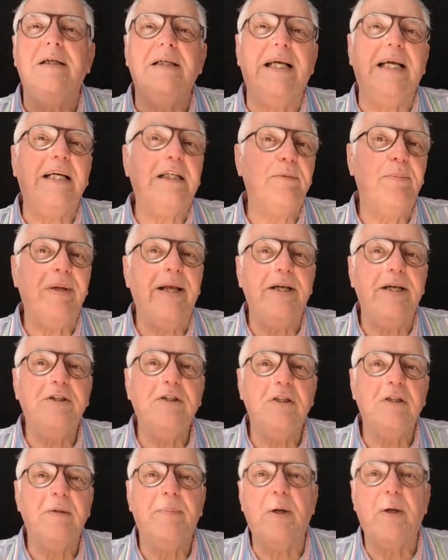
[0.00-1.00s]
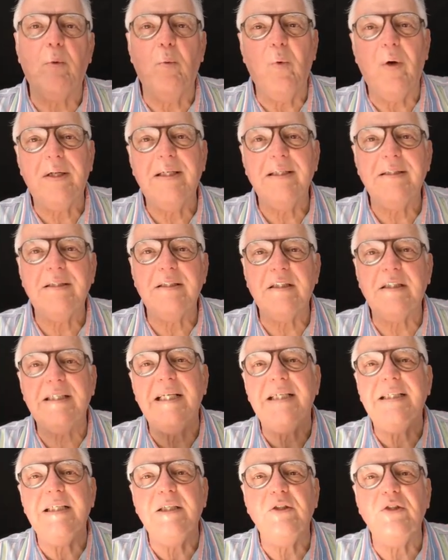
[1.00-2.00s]
explanations about what does the
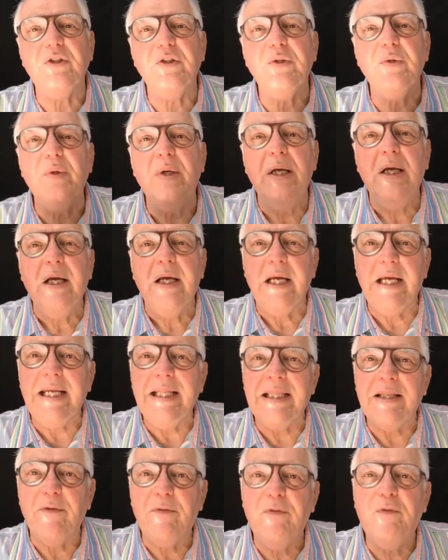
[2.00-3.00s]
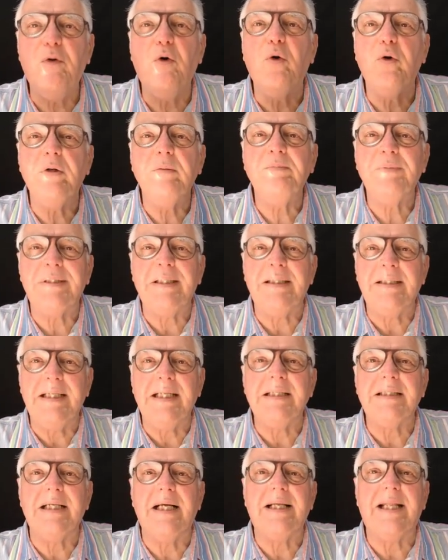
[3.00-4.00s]
setting do in the forums and
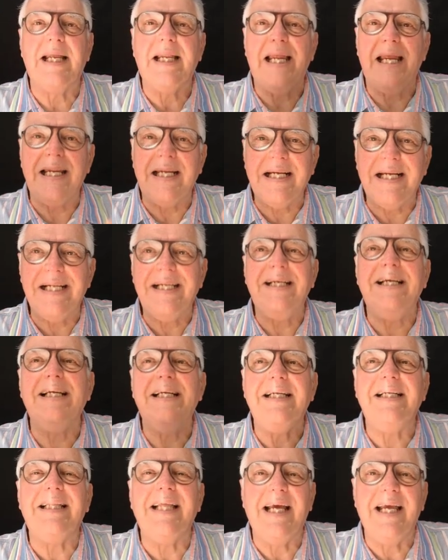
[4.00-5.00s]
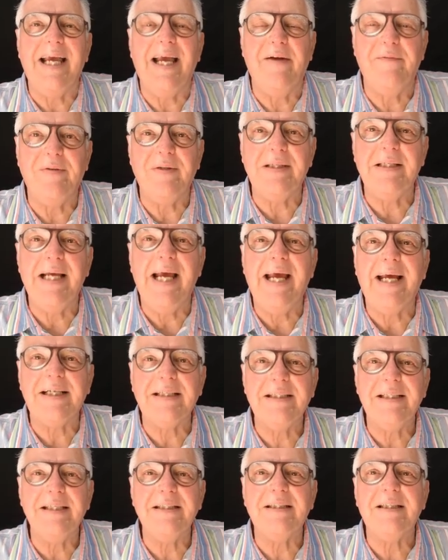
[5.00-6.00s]
things like that, and clearly they haven't
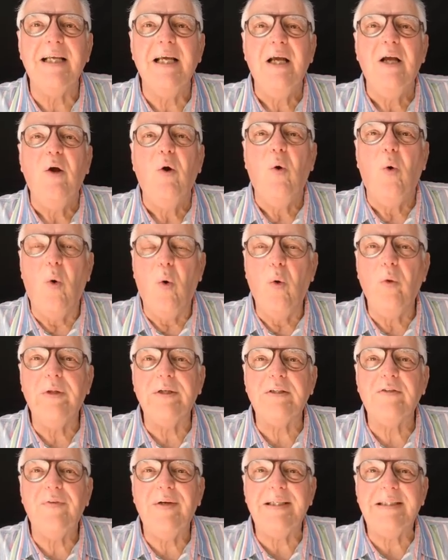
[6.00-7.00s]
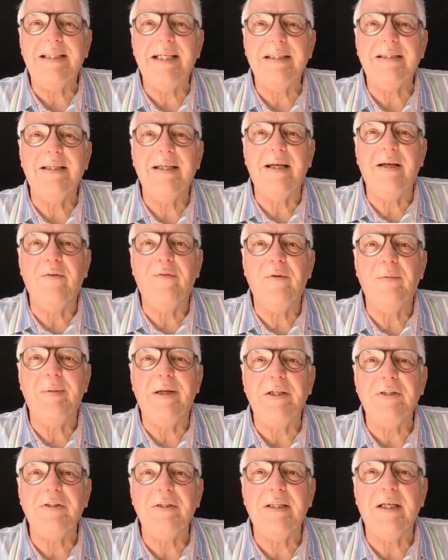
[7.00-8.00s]
accessed all this fantastic
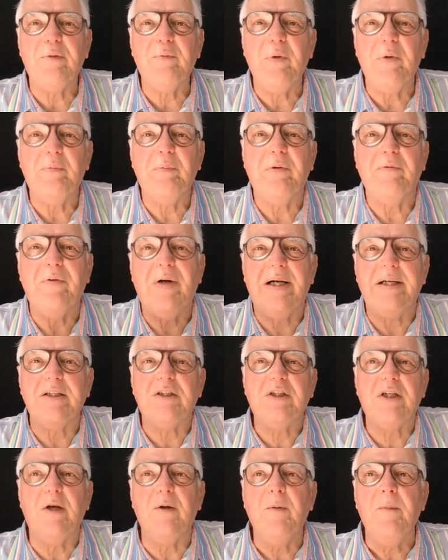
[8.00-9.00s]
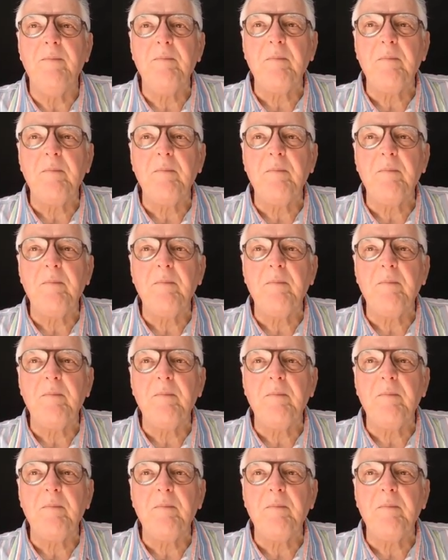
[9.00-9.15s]
information that we've provided. So